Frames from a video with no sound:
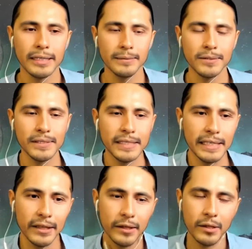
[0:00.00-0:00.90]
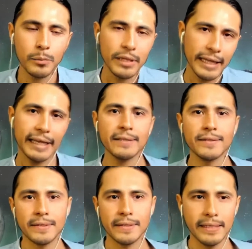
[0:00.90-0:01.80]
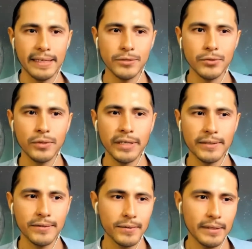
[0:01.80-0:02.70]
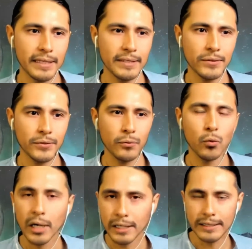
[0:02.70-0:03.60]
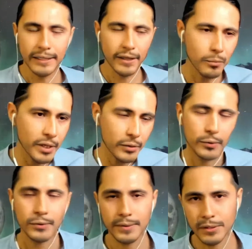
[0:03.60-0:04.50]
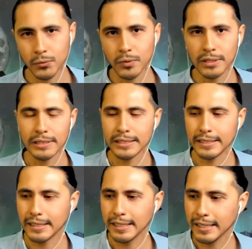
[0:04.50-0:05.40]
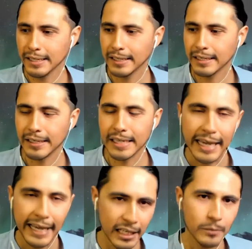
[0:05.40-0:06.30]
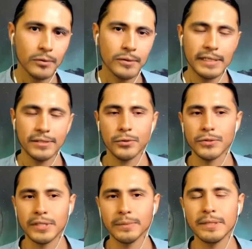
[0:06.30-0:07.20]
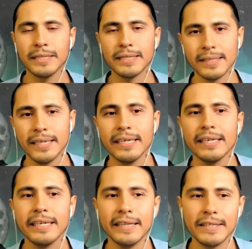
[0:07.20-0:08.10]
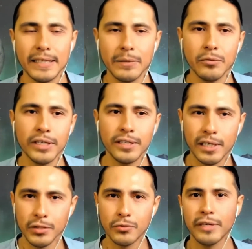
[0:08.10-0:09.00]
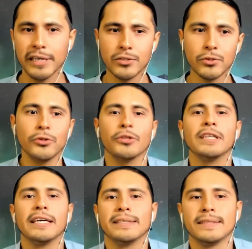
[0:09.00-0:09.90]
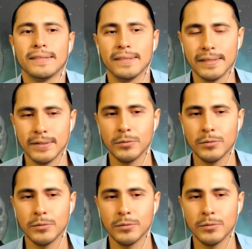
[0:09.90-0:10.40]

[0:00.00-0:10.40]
seeing the plants as one, and the minerals as one, and the animals as your siblings. In the same way, Tantra externalizes this